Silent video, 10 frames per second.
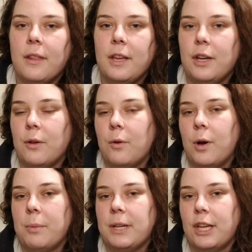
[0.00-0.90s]
you know,
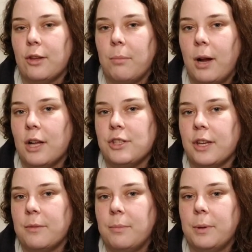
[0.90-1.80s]
a particular
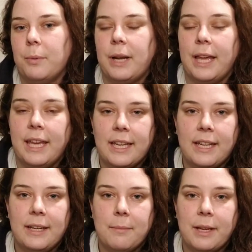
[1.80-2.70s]
project, but when I get
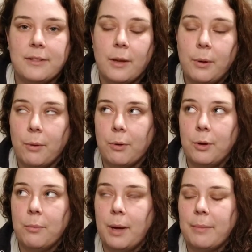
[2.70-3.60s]
in my sewing
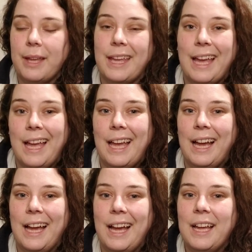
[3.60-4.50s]
room, I'm like,
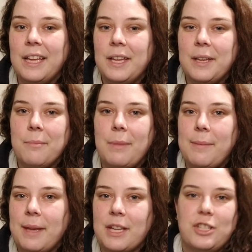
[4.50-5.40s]
uh,
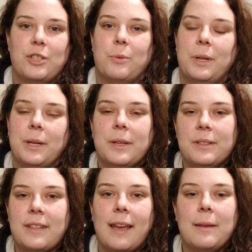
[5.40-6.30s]
maybe I just want to
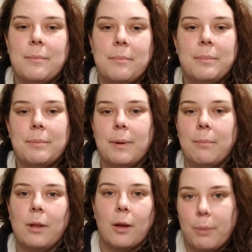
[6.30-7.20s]
type a
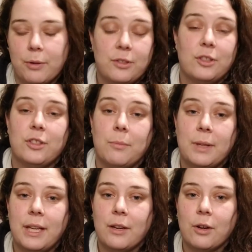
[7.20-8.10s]
blog post or
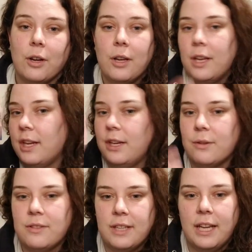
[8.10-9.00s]
something, or, you know,
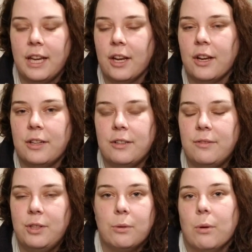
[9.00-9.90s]
sit here and
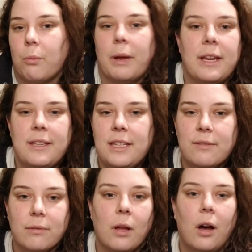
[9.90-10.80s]
do a ranty
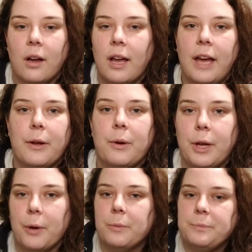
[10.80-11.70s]
vlog. I don't
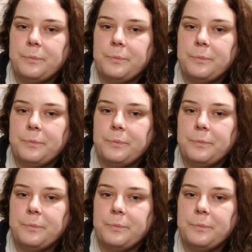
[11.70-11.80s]
know.